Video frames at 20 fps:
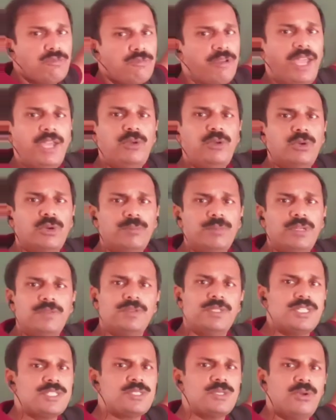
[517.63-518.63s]
vacuum.
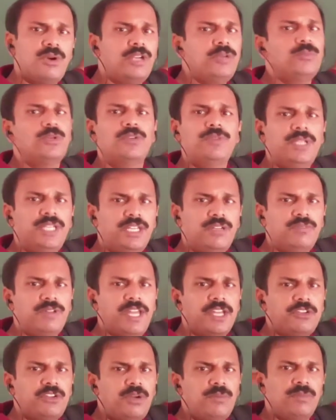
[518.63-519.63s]
If it is not moving in
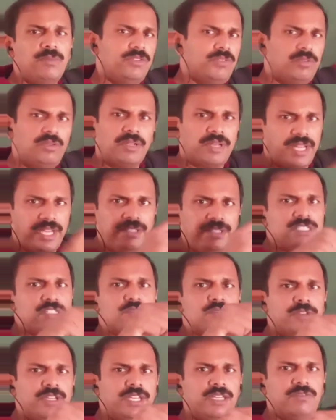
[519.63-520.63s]
vacuum, we will write
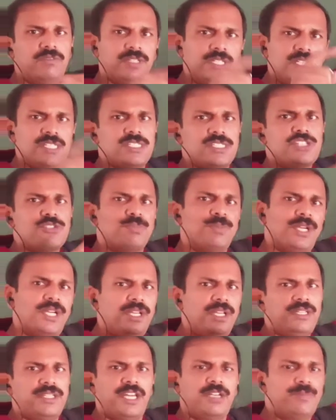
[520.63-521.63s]
this v. V is the
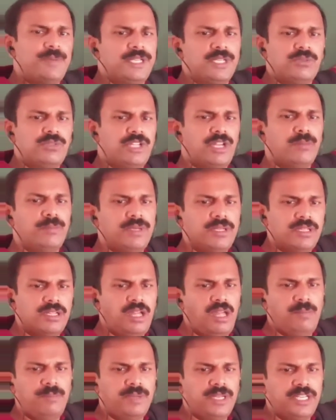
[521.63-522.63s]
speed in that particular
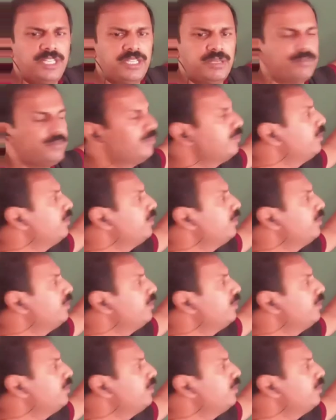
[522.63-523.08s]
medium.